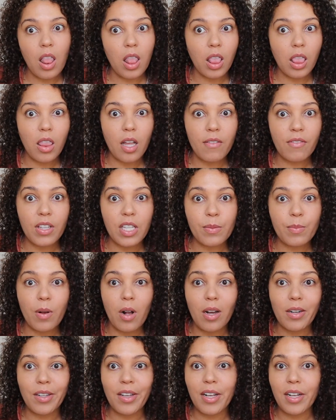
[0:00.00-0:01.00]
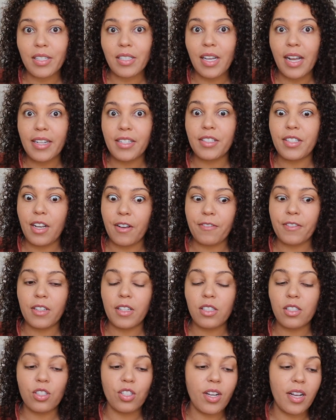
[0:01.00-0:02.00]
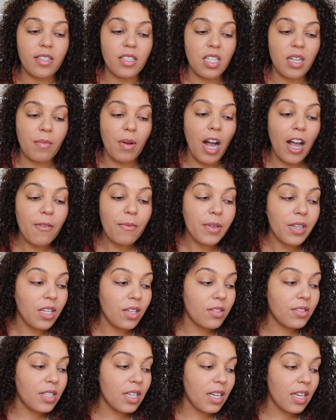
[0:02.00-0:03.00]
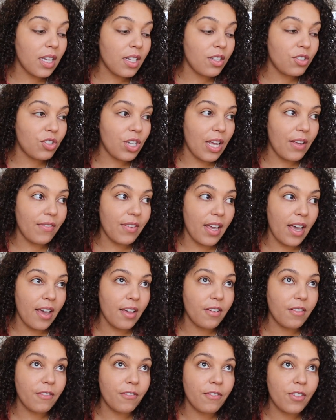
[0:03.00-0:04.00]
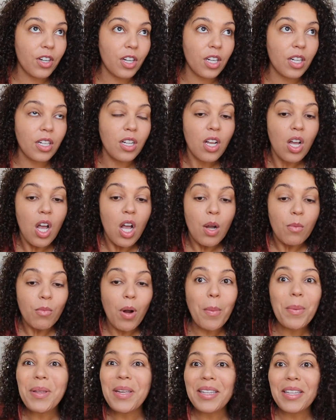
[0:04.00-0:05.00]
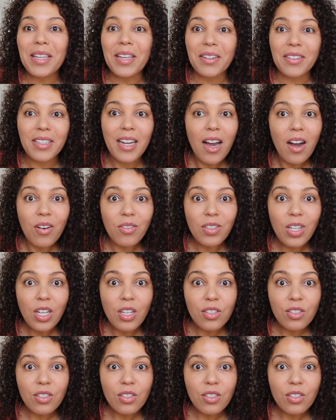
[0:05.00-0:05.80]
Love these products. I definitely suggest them. I've been using JVN for probably a year now.